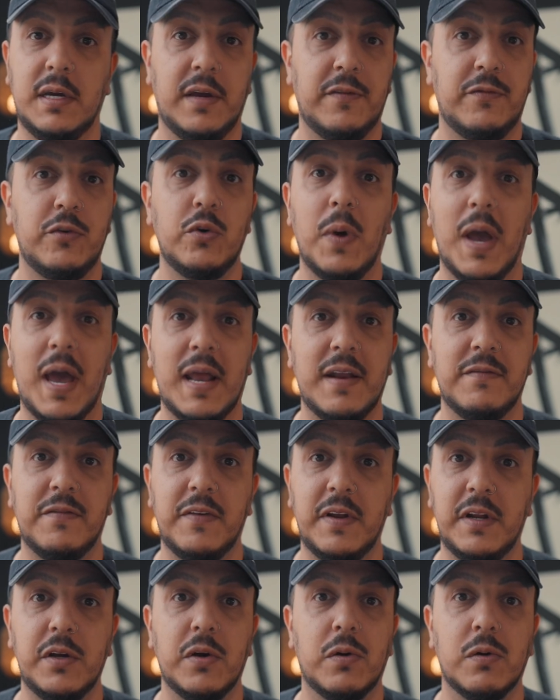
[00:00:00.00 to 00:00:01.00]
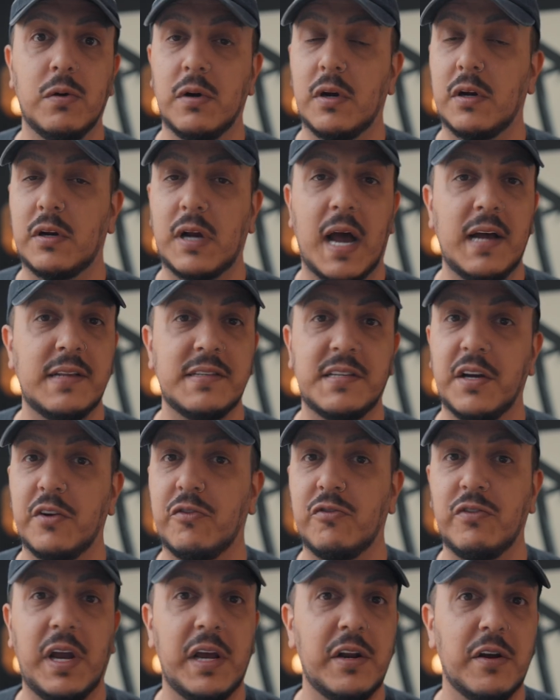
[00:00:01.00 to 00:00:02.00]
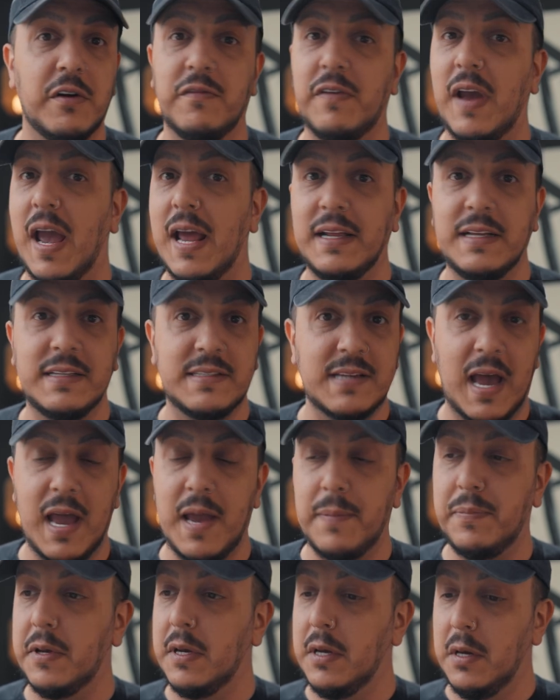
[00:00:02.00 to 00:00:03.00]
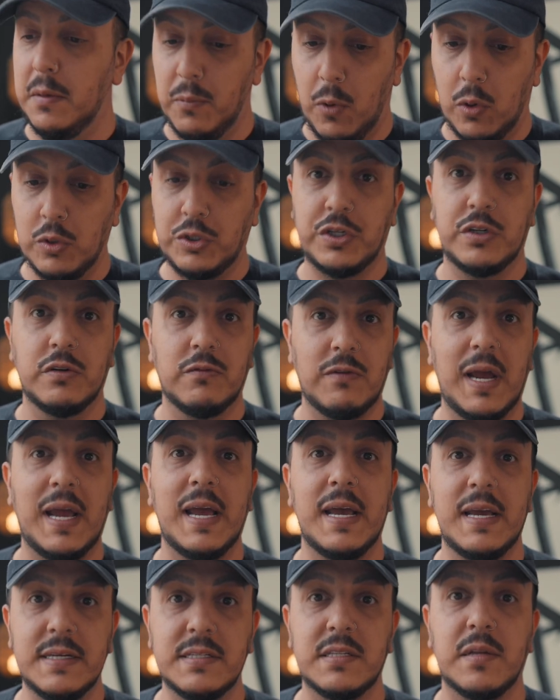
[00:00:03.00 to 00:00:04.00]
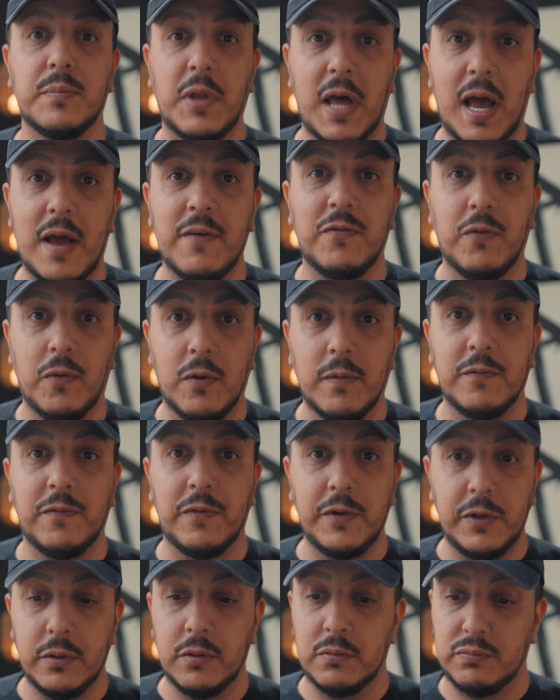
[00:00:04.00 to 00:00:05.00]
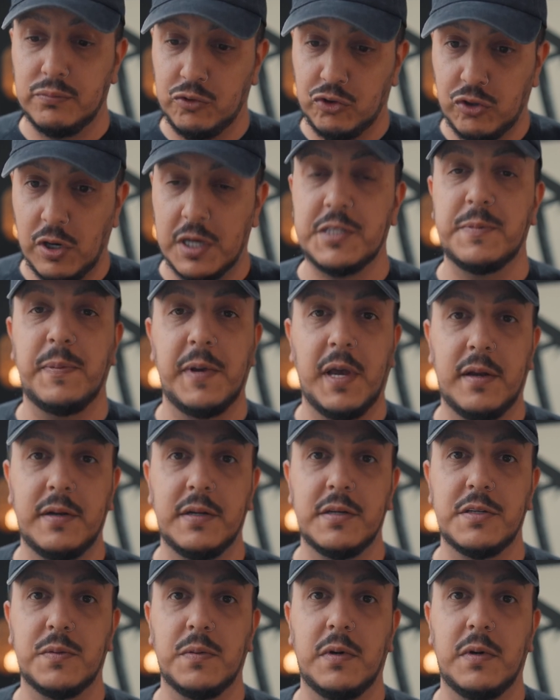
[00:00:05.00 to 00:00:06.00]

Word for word: if you edit video or a content creator of any type, Motion Array is the platform for you. Trust me on this